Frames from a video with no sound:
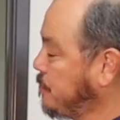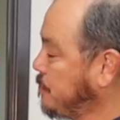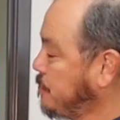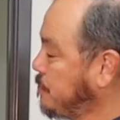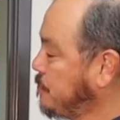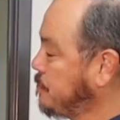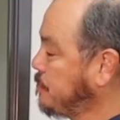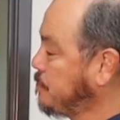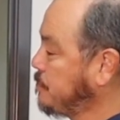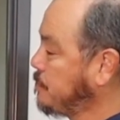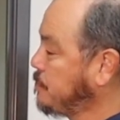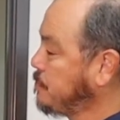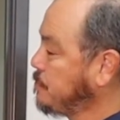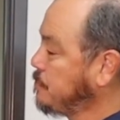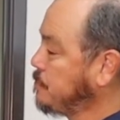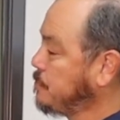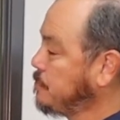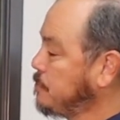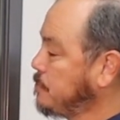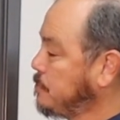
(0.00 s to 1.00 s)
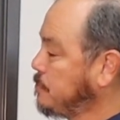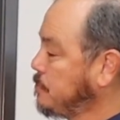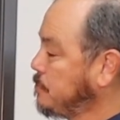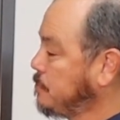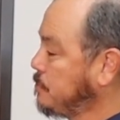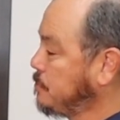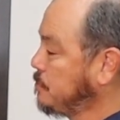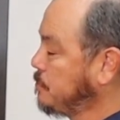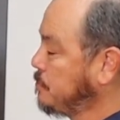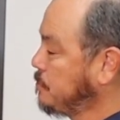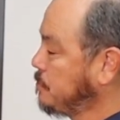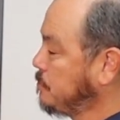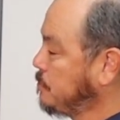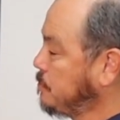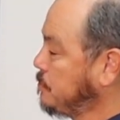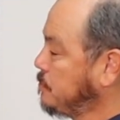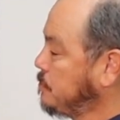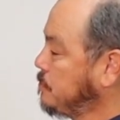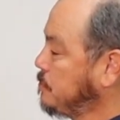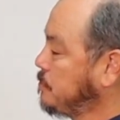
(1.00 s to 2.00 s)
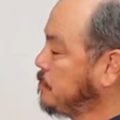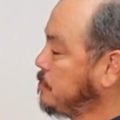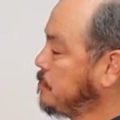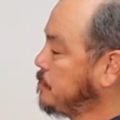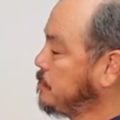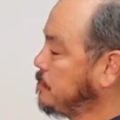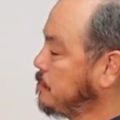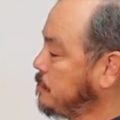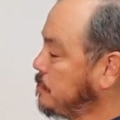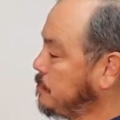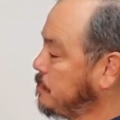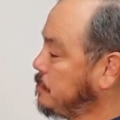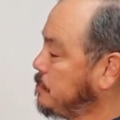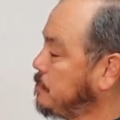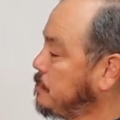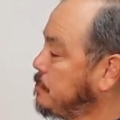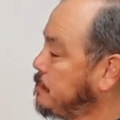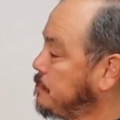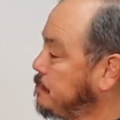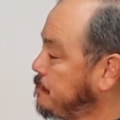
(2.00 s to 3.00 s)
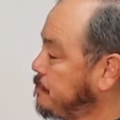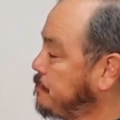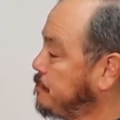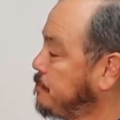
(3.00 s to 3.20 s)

This person isn't speaking.